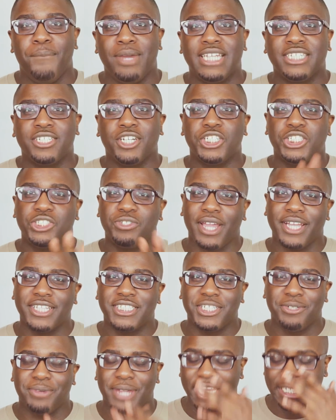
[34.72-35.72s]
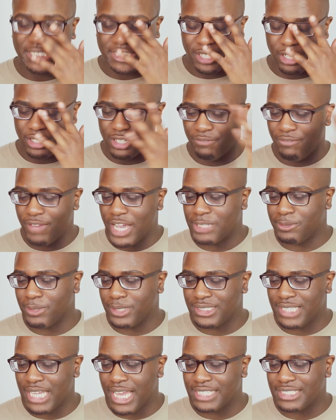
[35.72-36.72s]
But let's go straight into it. So the first one
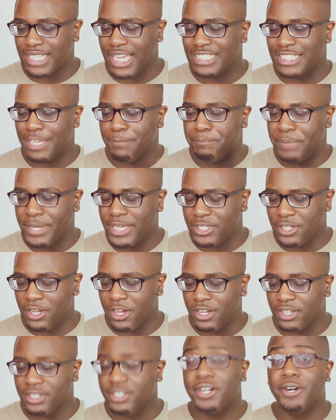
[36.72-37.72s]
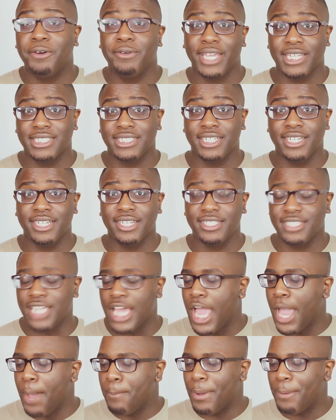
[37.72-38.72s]
says, it's a bit long. Oh yes it is.
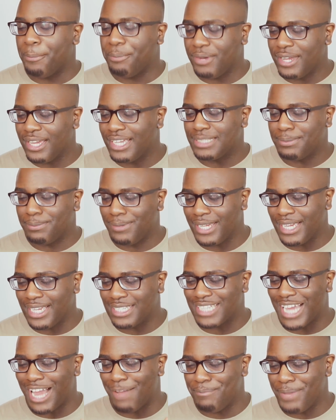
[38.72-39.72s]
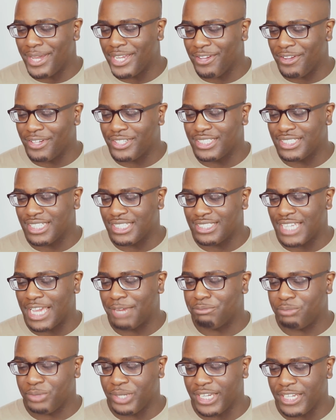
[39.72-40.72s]
But please, please, I beg you in Jesus'
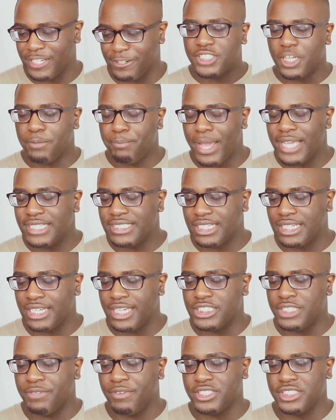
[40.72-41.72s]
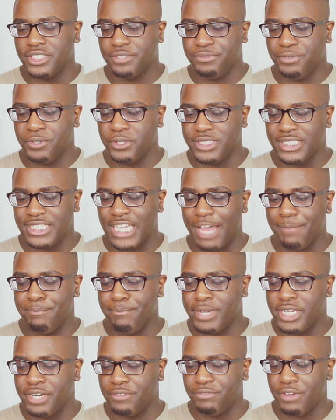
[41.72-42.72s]
name, read. So basically in 2014, I
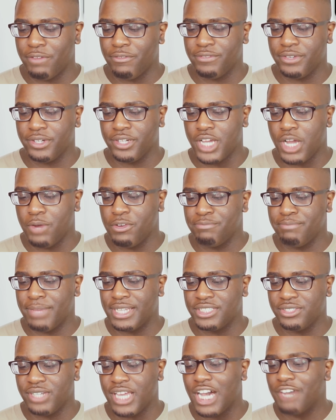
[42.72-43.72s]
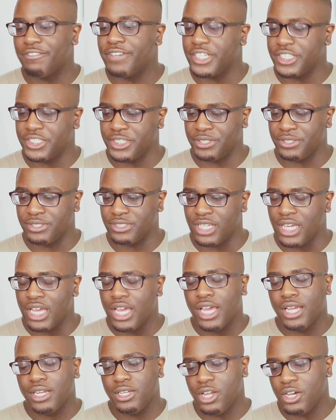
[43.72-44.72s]
made a friend with a girl with mental health issues.
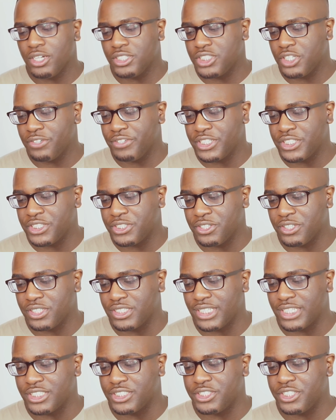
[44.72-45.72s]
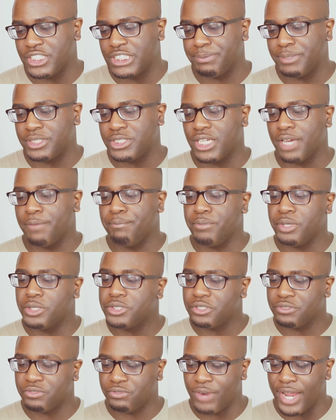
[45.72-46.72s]
Long story short, she introduced me to a
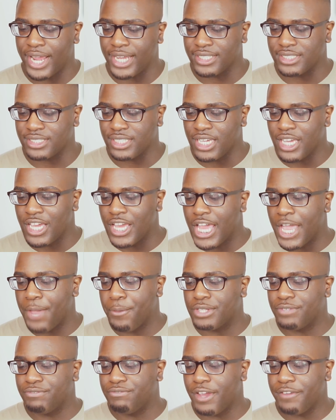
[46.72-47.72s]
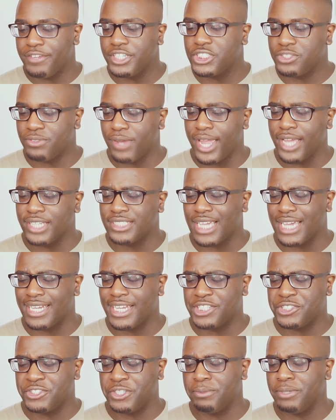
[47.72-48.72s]
mutual friend. He was very strange and
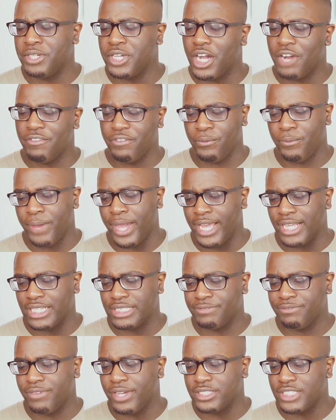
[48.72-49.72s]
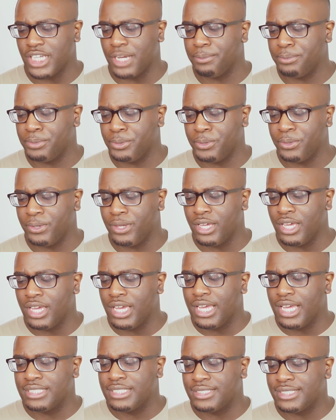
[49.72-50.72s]
extremely overweight. For example,
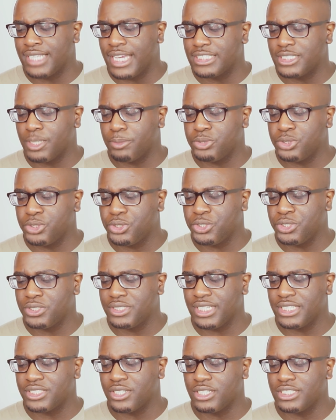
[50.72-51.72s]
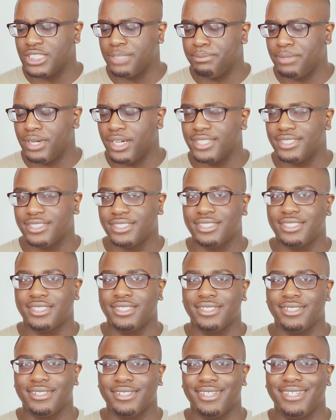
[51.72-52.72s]
takes up 2 seats on the
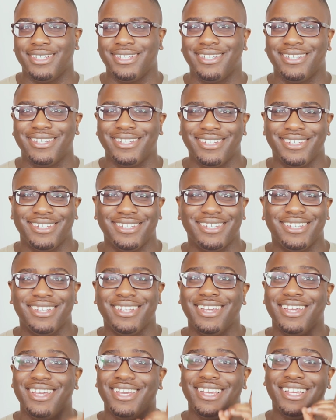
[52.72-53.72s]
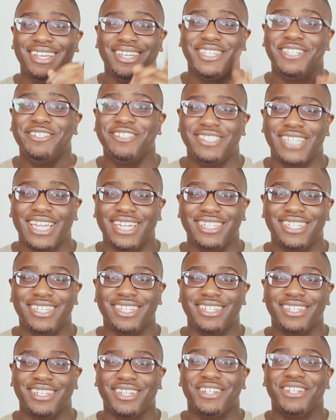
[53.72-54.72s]
bus. You
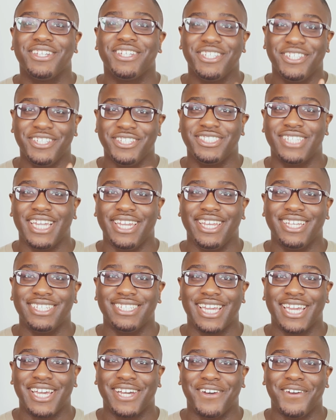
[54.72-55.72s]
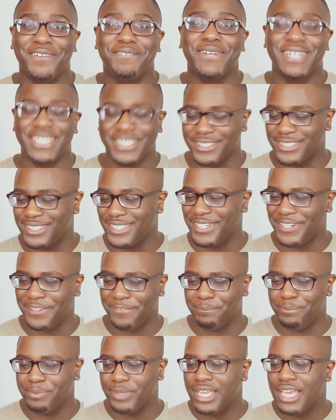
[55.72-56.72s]
shady. You shady as hell. Let's continue.
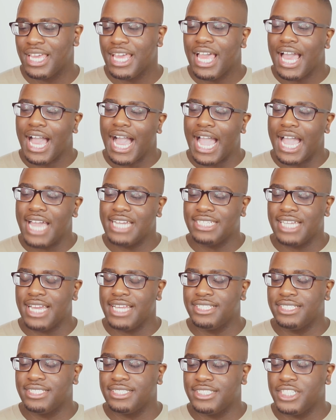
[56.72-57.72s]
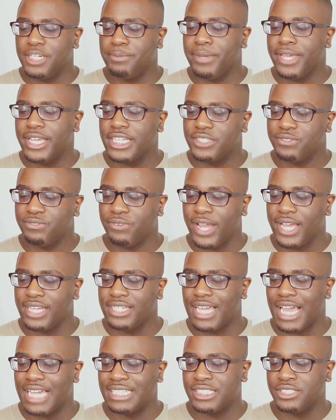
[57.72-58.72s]
I decided to still be his
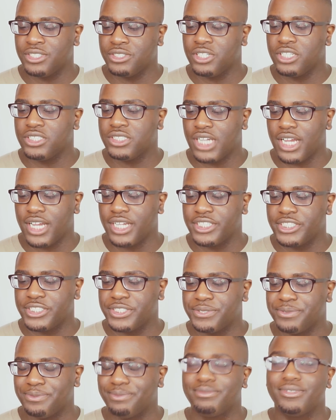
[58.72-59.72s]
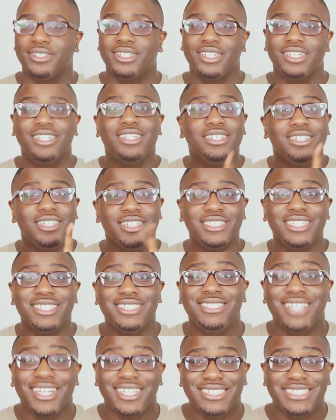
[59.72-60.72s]
friend as I do not judge. You
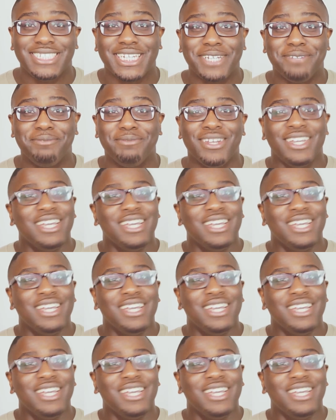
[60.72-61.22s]
just judged him!